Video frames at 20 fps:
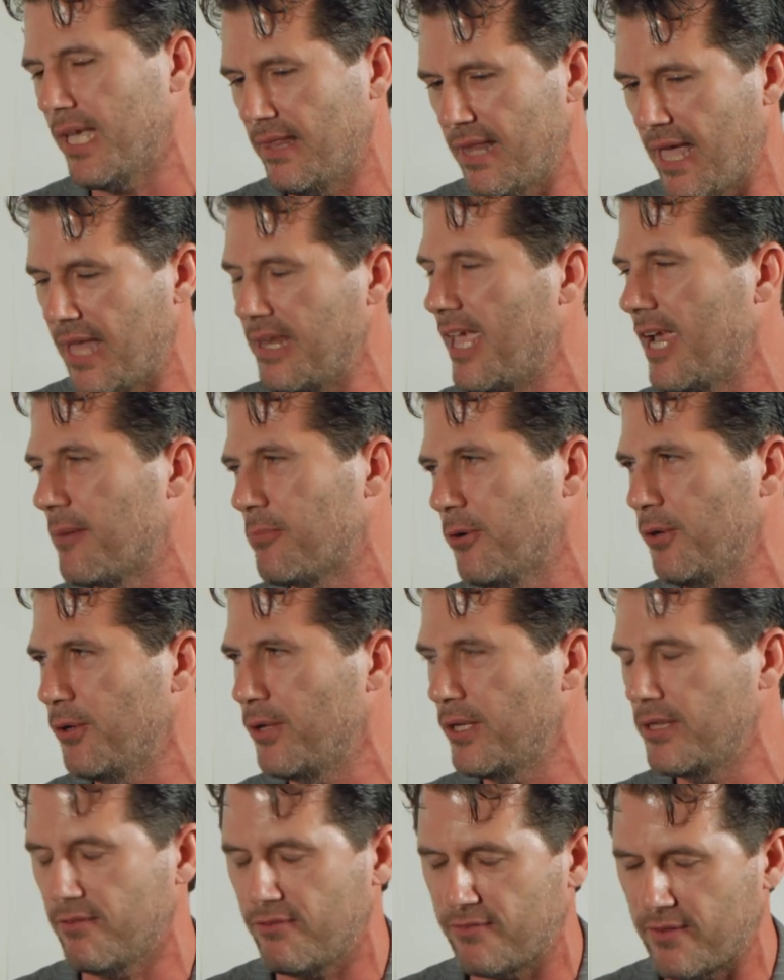in that
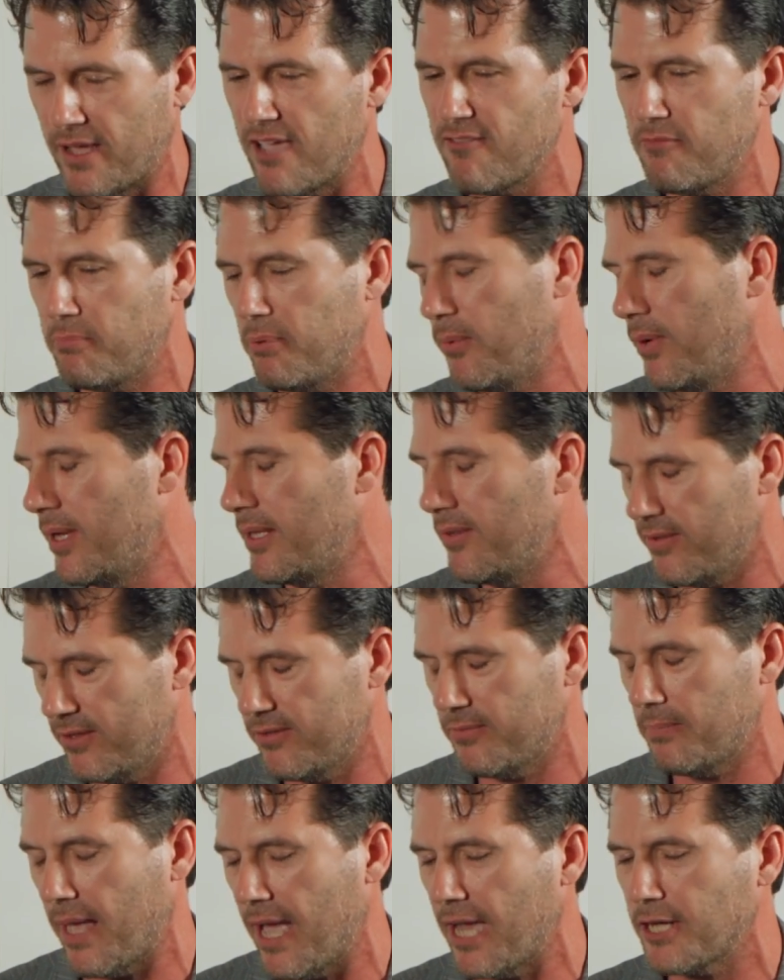neighborhood, the 5 Points.
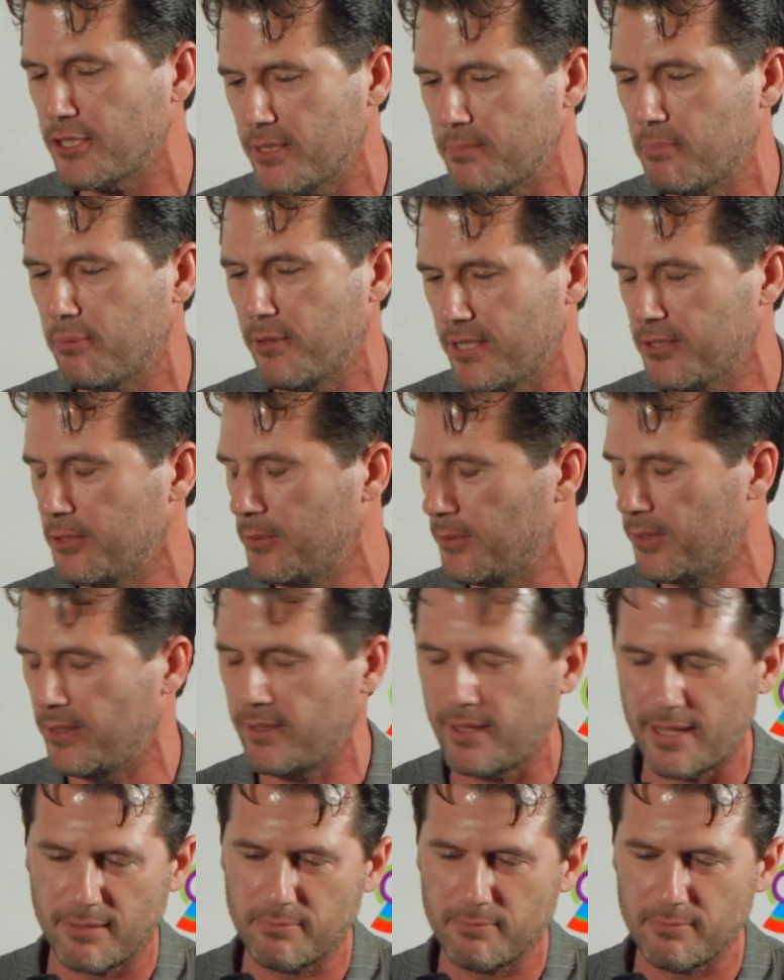It's actually pretty cool.